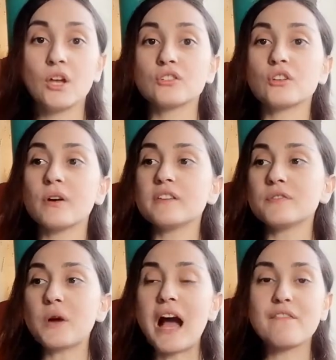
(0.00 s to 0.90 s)
So if
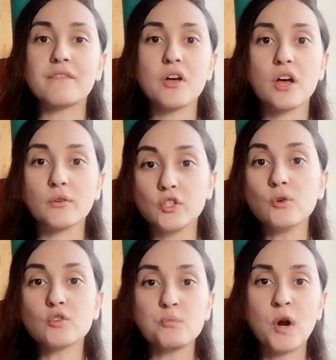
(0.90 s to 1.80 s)
you have a
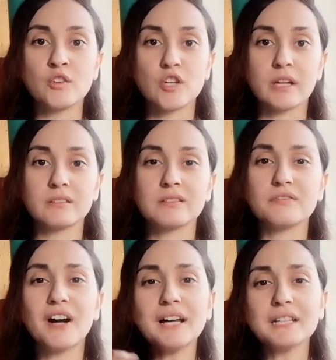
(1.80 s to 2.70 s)
huge project,
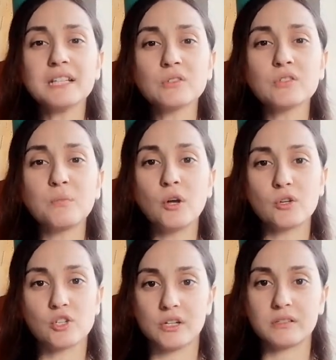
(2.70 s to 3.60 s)
divide it into smaller
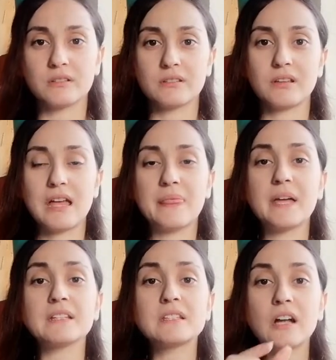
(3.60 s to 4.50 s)
chunks and
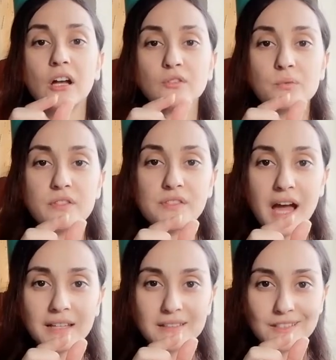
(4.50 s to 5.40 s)
then start with
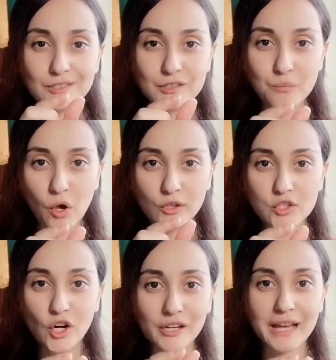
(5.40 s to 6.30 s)
that small
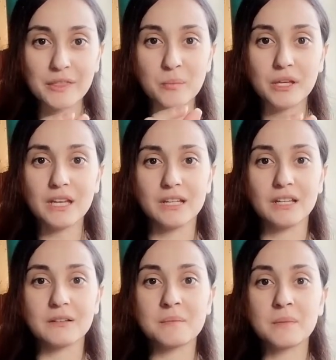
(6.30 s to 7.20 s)
chunk at the
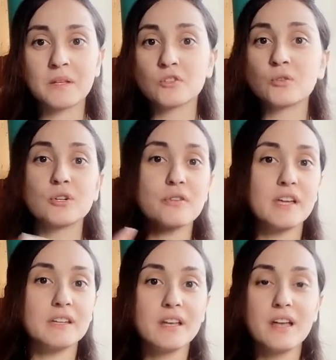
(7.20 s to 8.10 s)
beginning. Sooner
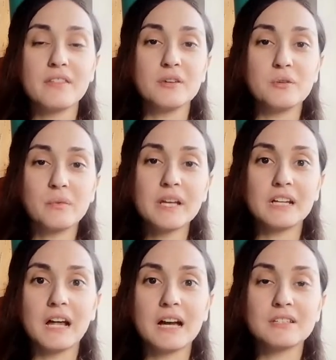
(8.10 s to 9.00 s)
than you
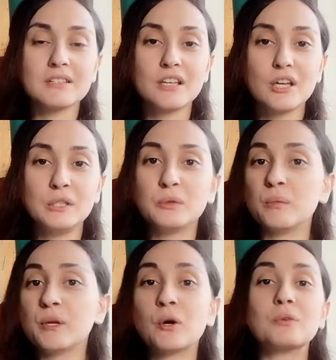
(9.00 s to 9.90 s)
realize, you will
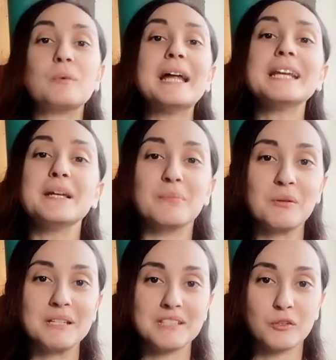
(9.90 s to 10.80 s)
be already
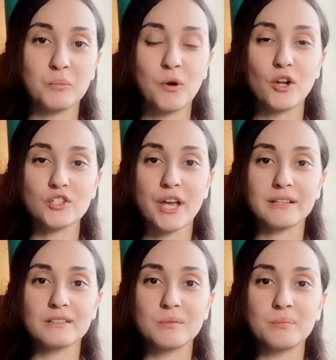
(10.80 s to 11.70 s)
implementing your
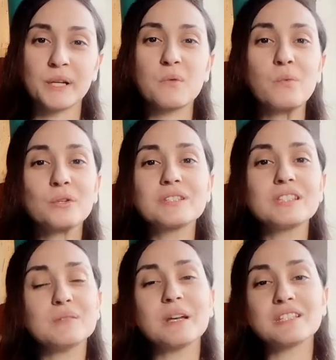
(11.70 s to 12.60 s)
project, but it won't
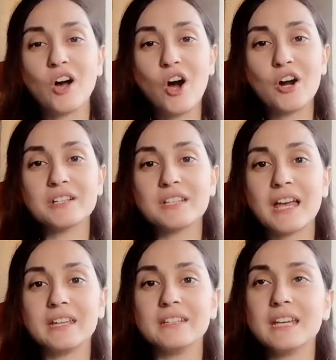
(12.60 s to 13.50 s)
seem as hard
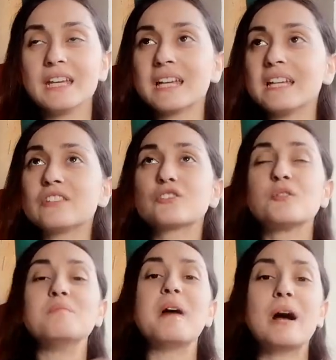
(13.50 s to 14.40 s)
and
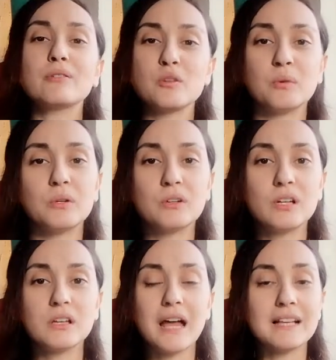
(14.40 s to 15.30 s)
insurmountable
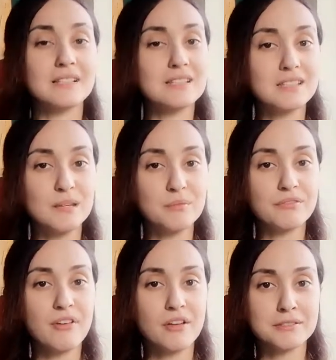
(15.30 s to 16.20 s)
as it seemed
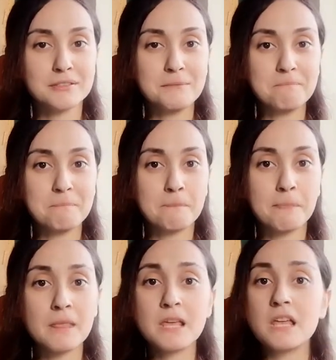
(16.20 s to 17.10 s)
first.
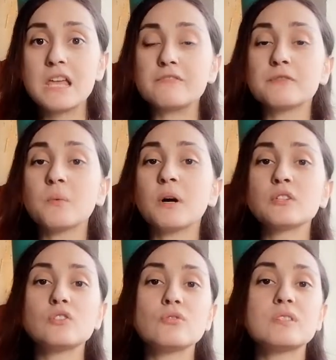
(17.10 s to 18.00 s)
If we
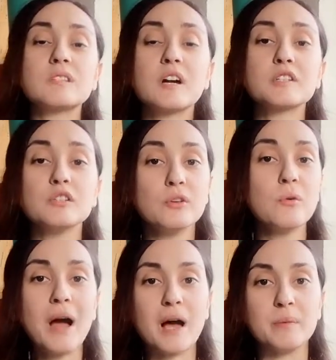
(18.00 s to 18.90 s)
want to start a new
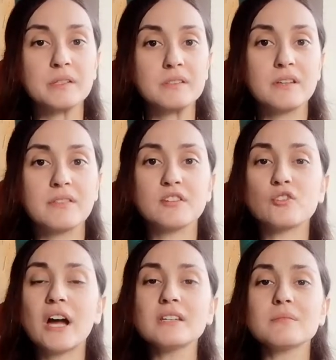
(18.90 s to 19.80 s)
habit, then
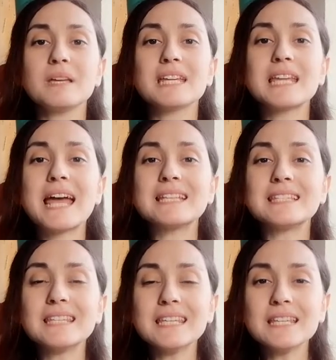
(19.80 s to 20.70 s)
try to make it
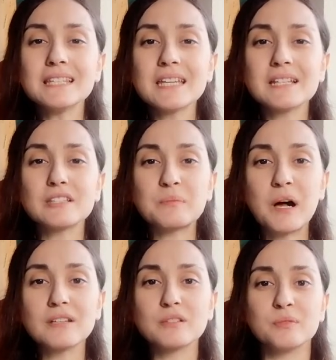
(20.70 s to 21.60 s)
as easy as
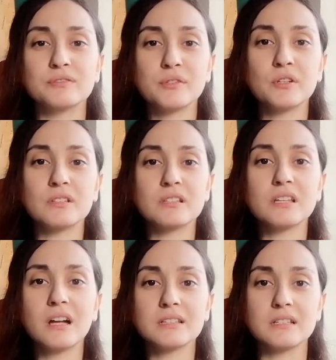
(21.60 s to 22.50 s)
possible for you to
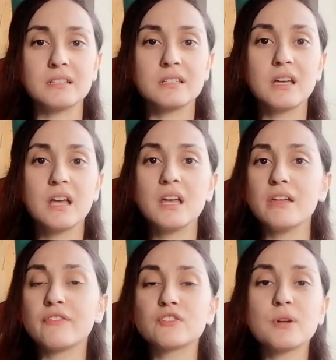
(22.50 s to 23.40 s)
start it.
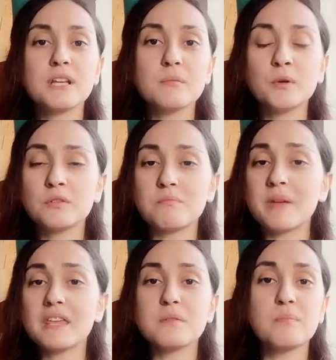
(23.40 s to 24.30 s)
If it's reading a book,
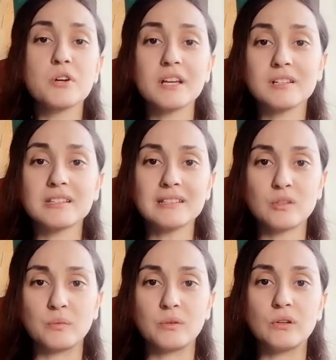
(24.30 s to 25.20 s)
make the book
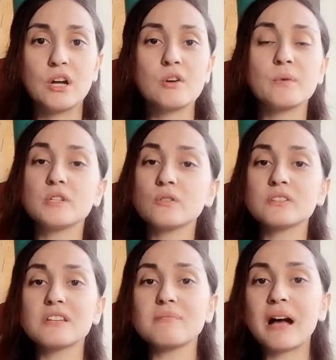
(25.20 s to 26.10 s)
accessible. Reduce
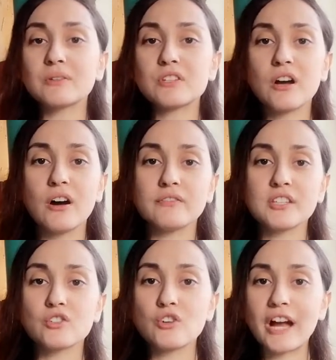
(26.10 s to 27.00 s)
the amount of
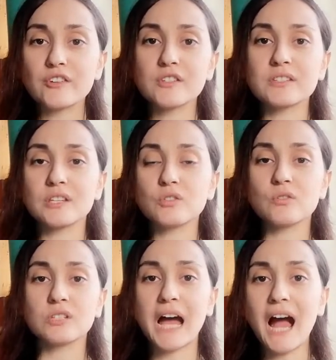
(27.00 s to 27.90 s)
distractions that you
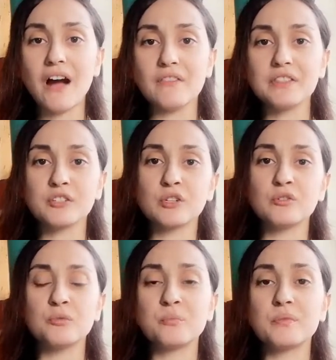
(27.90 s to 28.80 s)
could have and
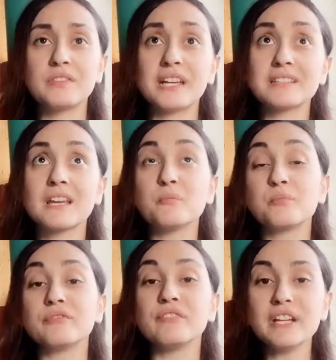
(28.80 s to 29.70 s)
that can
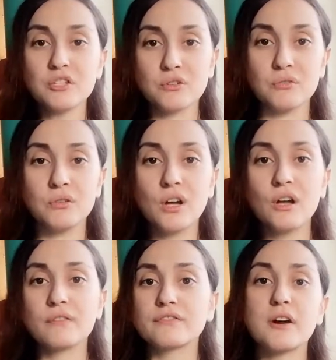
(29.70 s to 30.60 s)
prevent you
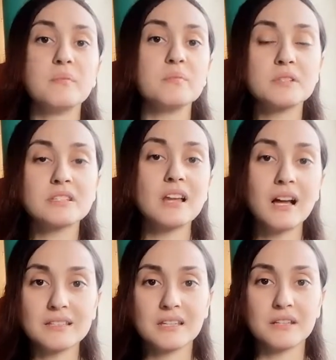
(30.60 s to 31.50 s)
from
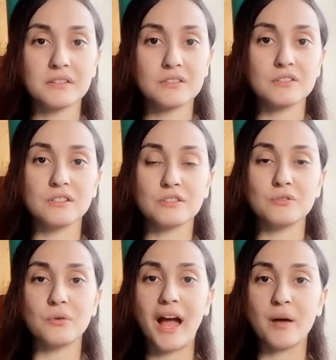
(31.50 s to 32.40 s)
starting this
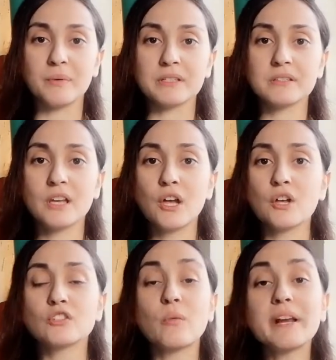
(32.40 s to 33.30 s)
new habit.
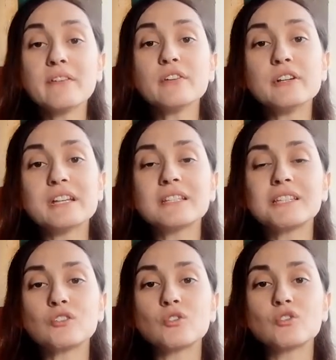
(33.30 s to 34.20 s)
So whatever it is
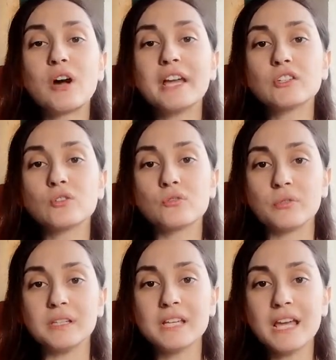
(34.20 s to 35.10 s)
that you're trying to
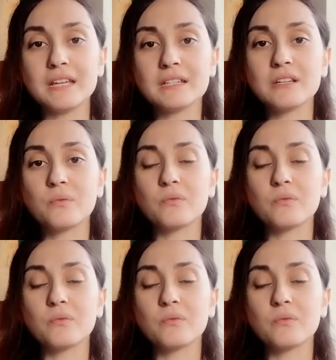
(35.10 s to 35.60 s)
create,